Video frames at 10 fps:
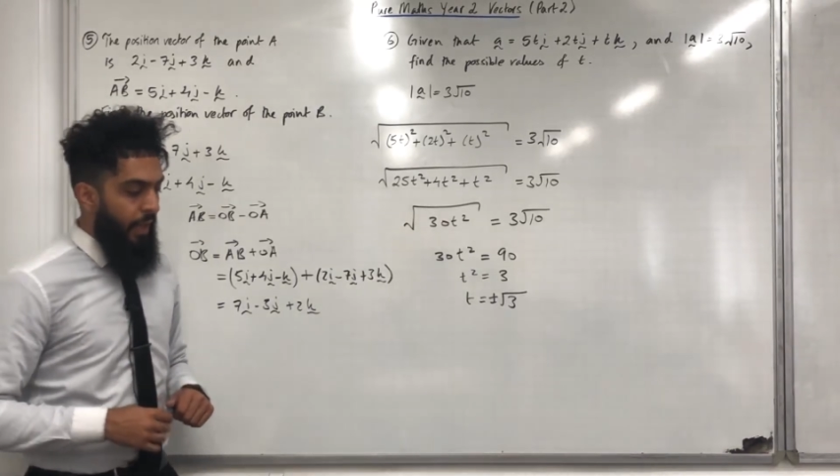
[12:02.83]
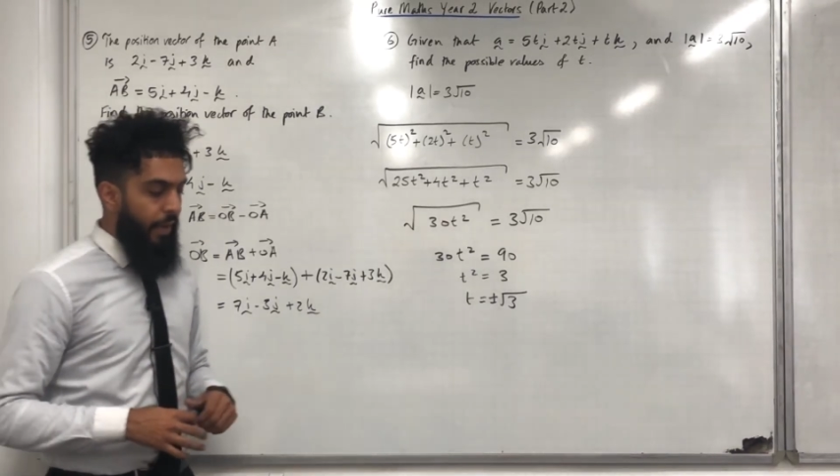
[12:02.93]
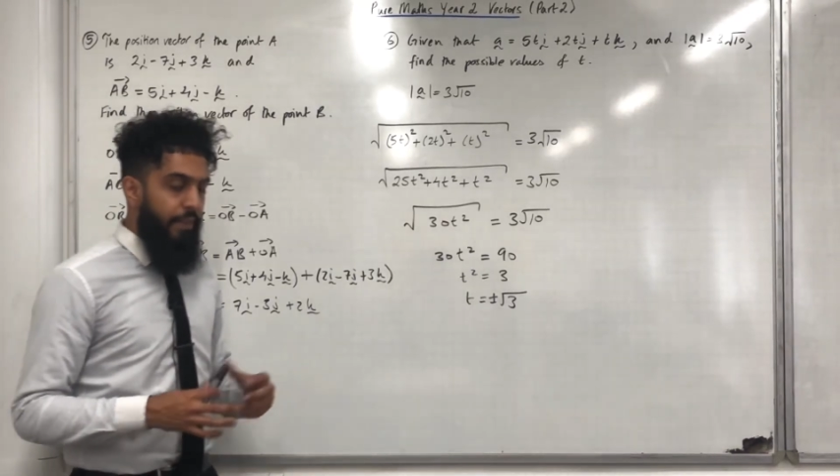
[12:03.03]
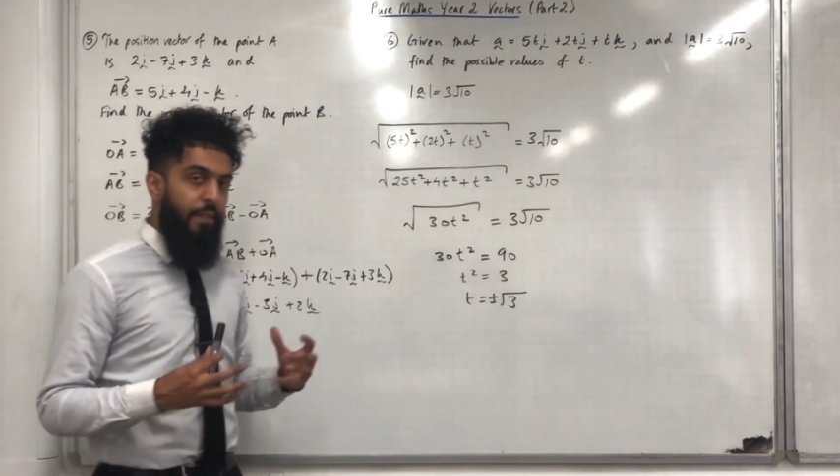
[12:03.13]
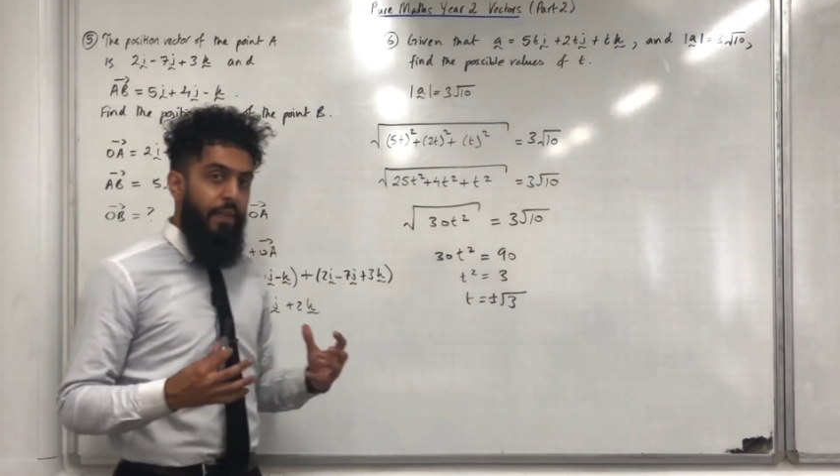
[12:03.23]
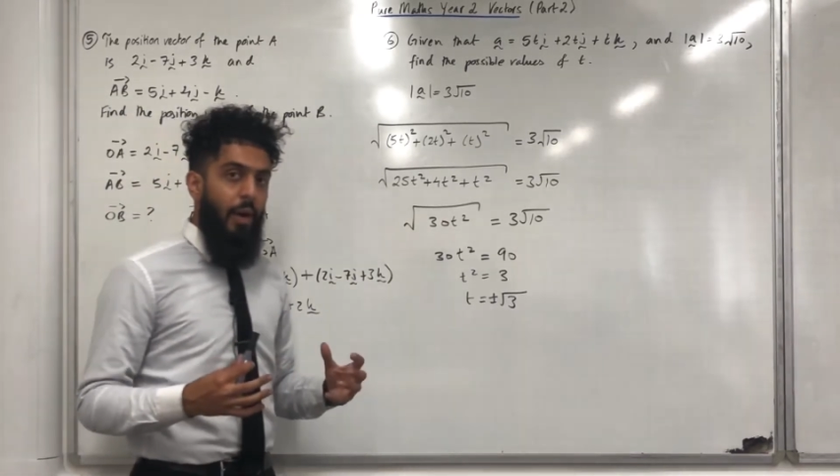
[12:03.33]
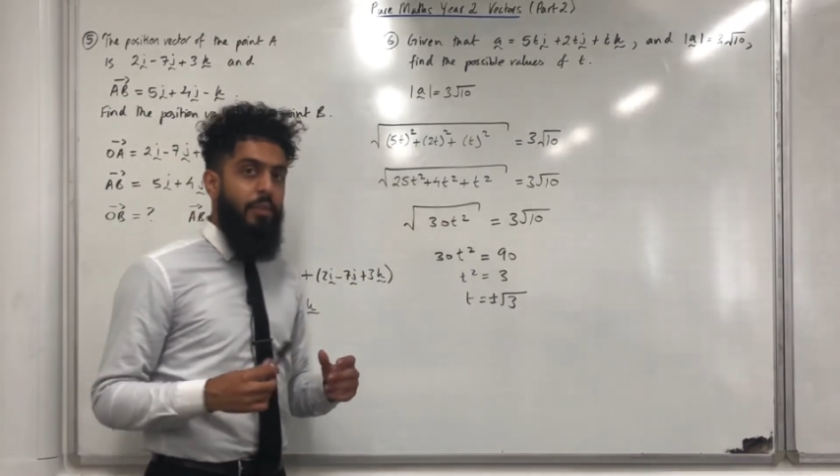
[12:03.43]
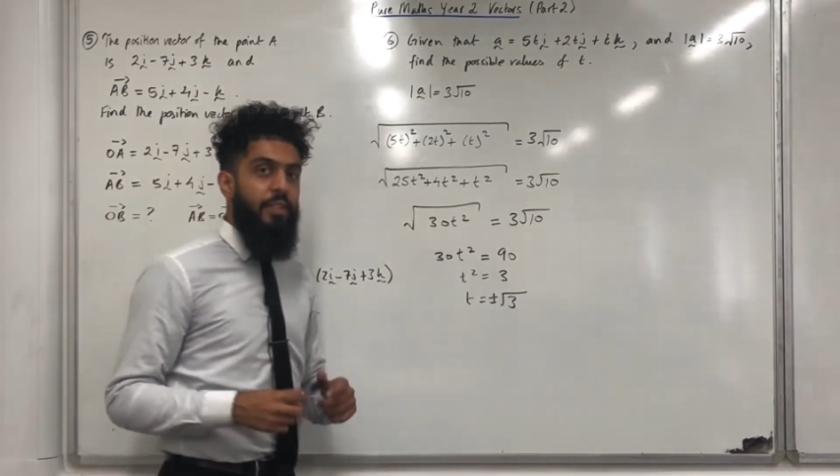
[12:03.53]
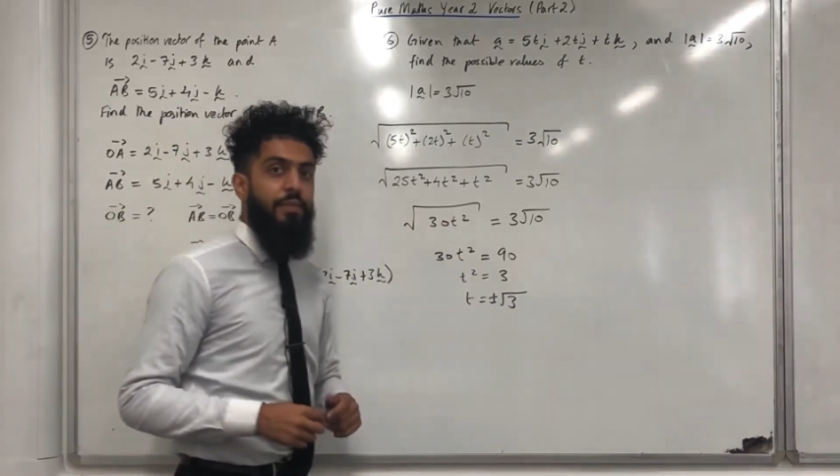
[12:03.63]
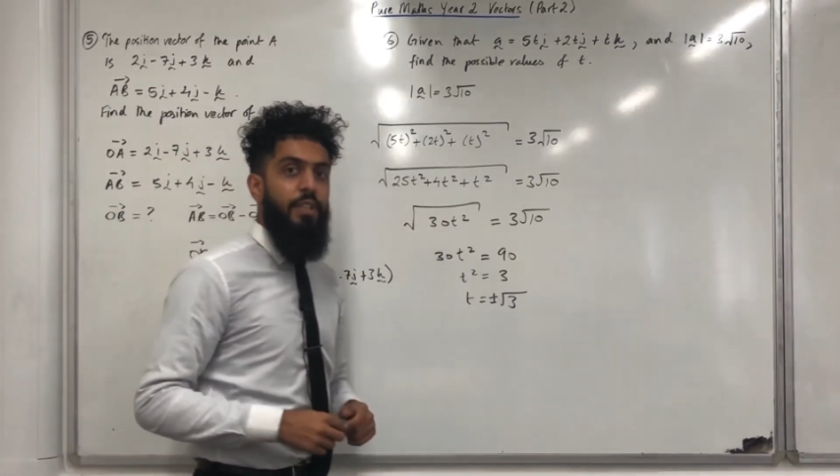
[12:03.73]
If you found
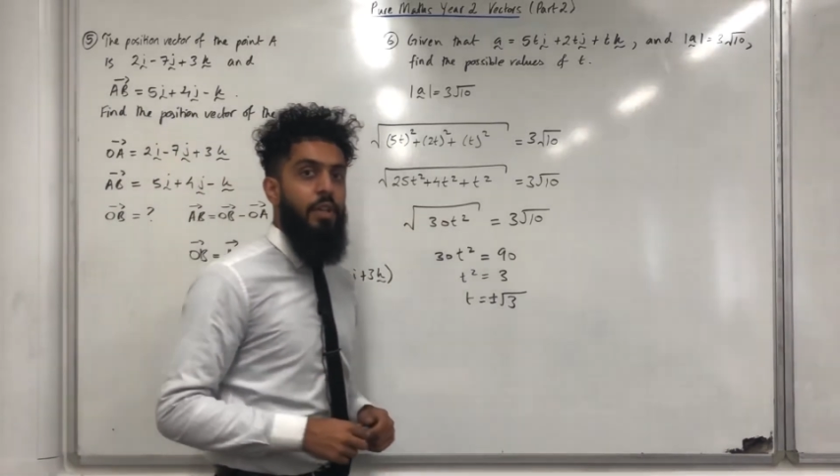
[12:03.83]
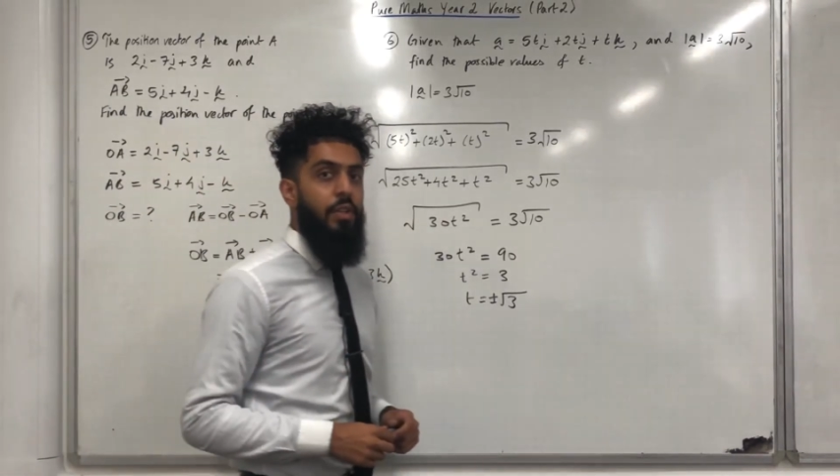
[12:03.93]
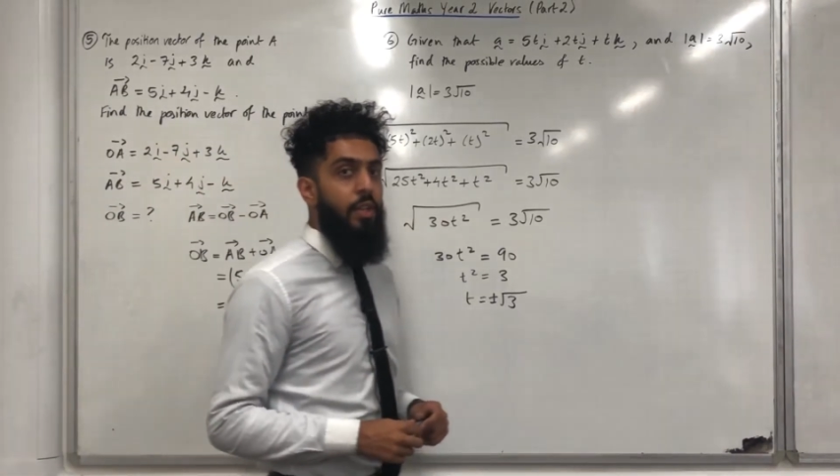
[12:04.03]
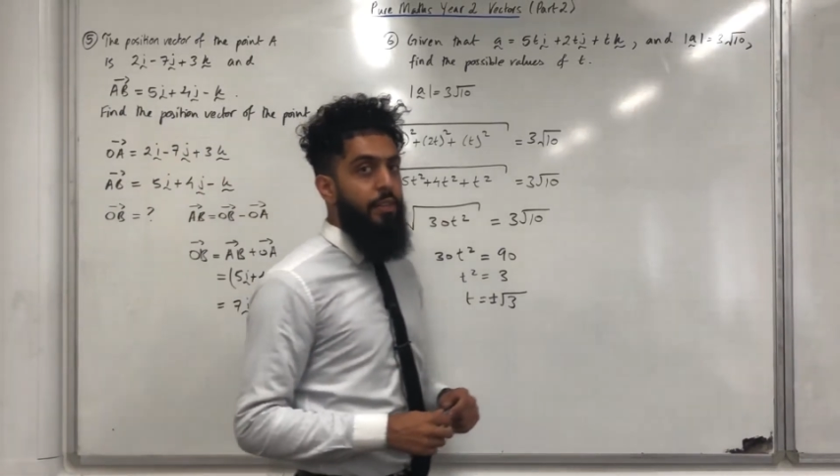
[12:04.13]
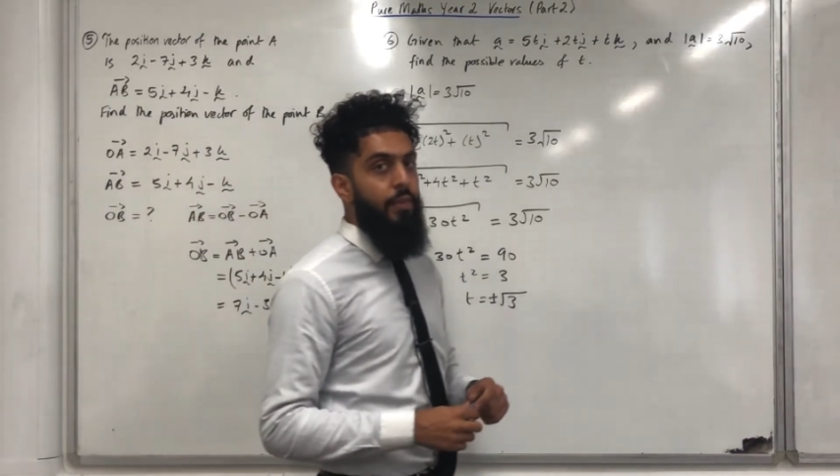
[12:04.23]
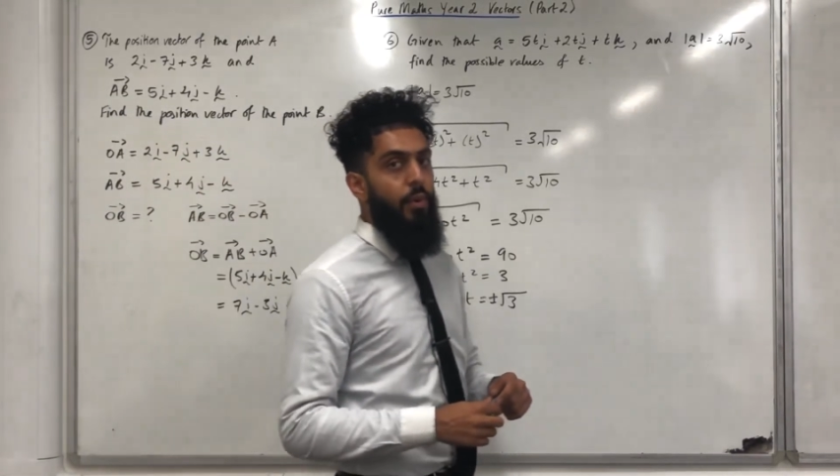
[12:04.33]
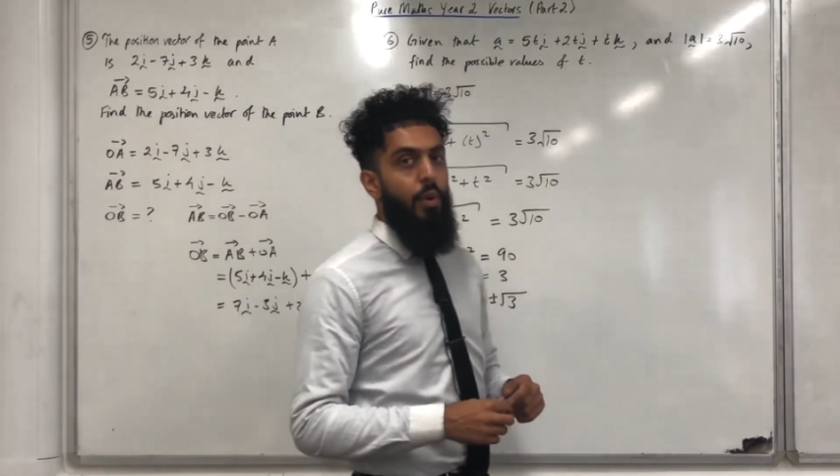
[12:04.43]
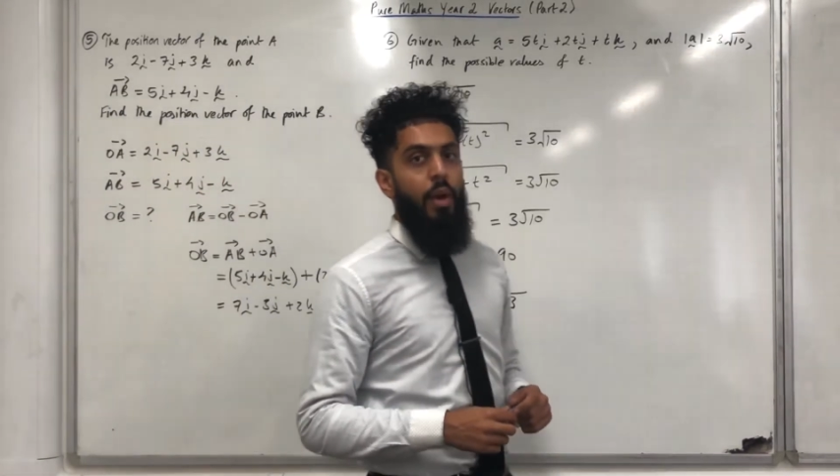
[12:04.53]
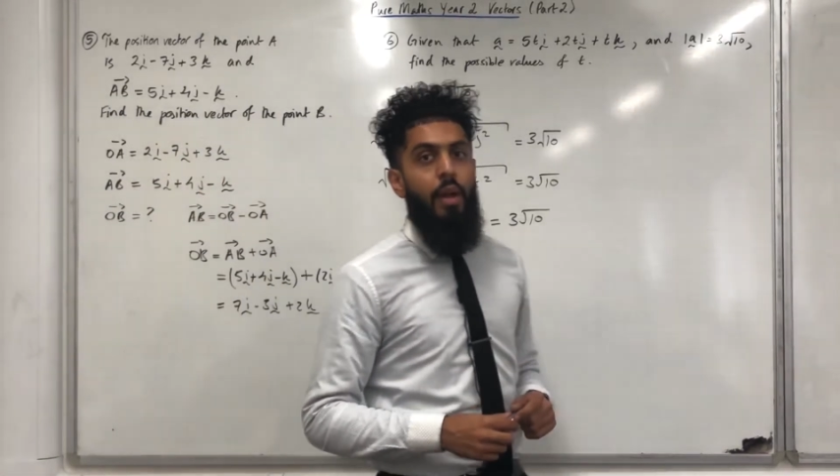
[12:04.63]
this video useful,